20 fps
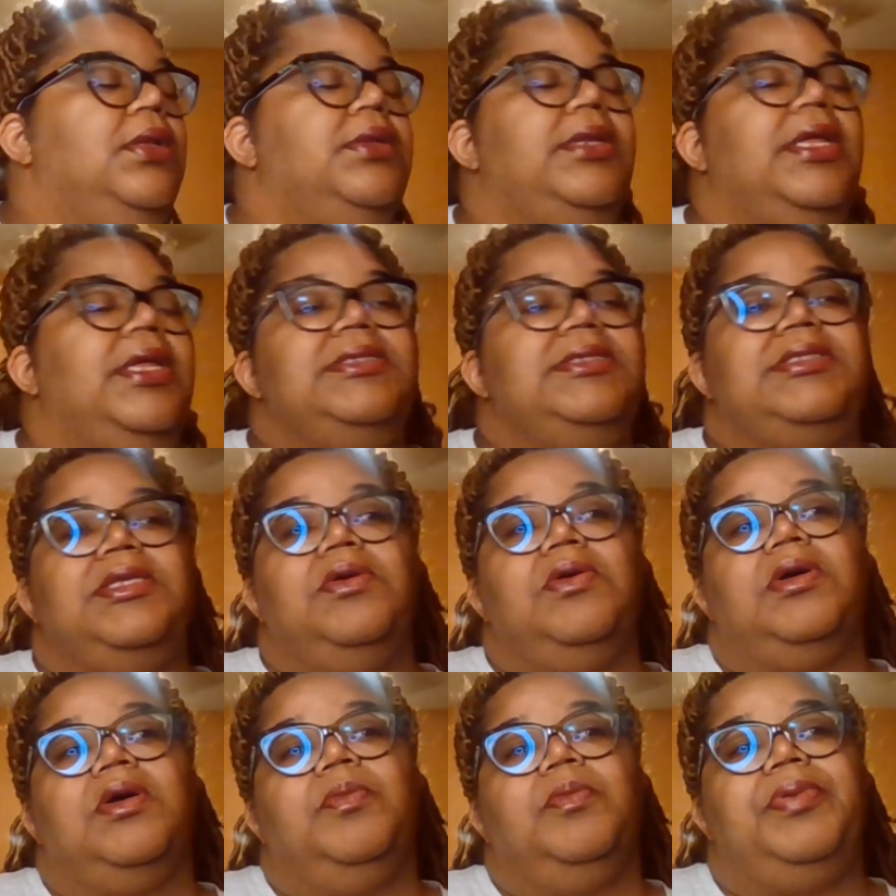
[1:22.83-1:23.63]
They
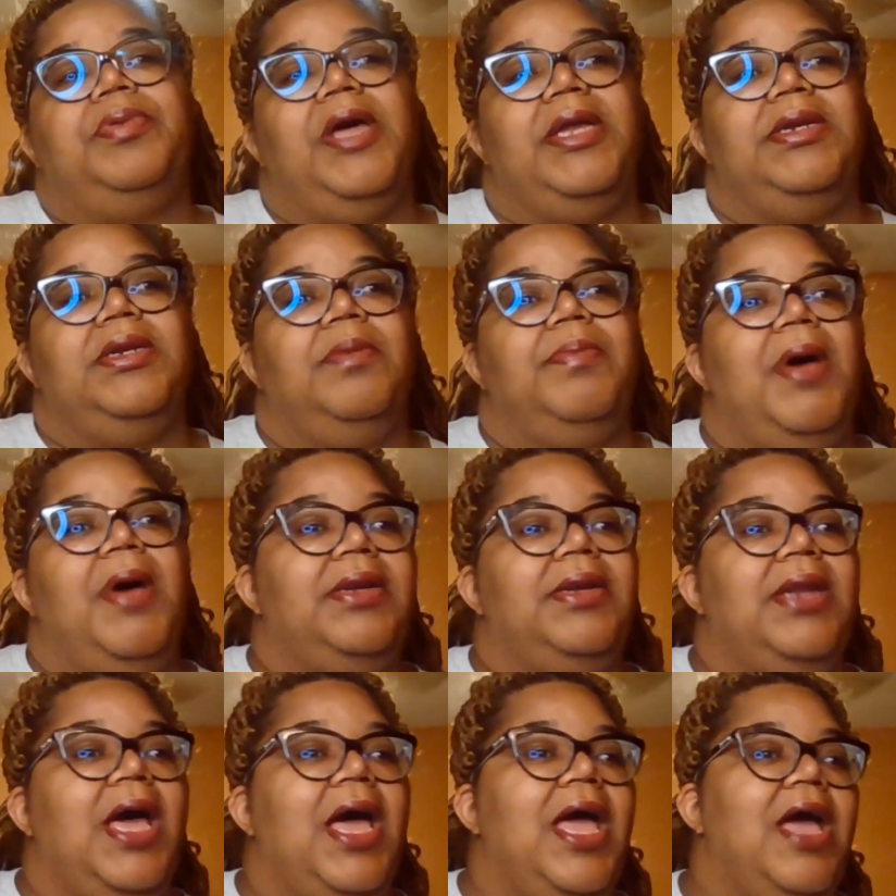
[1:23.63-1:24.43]
still complaining
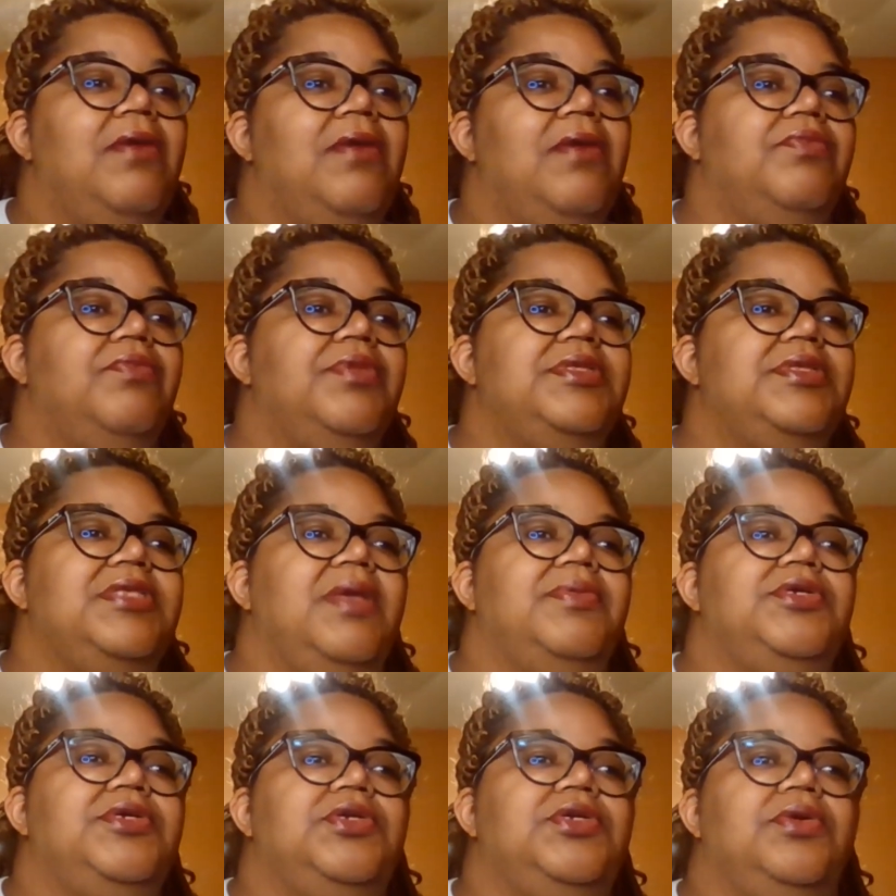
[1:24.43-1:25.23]
about not having
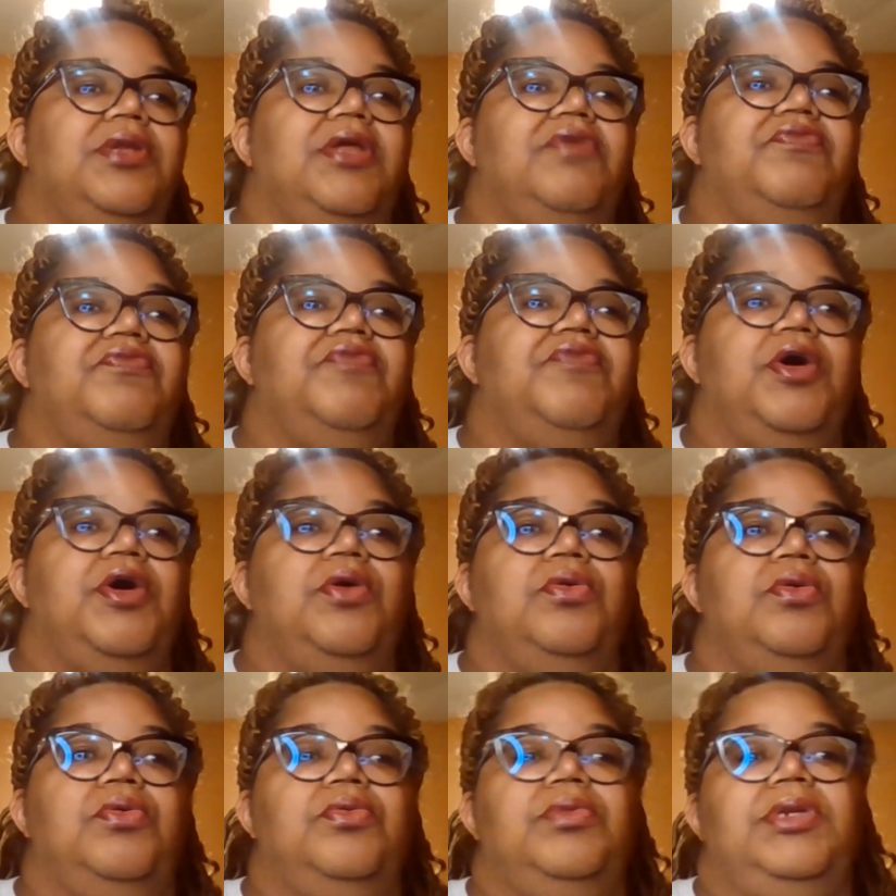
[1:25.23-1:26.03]
reception on their
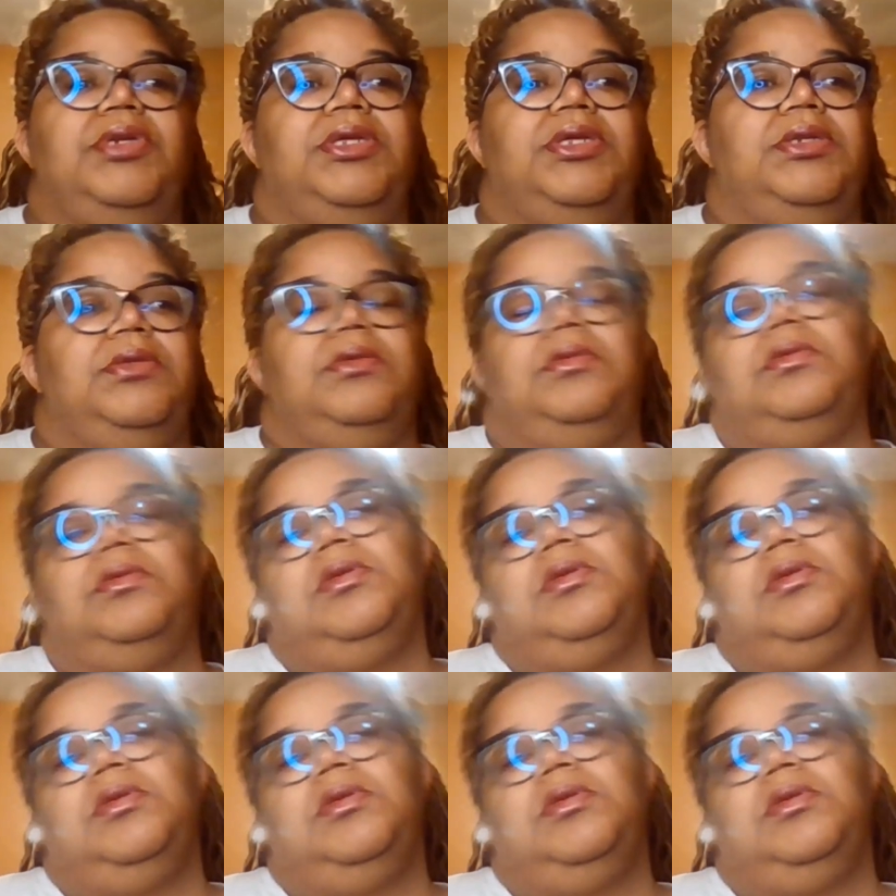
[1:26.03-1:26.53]
phone, and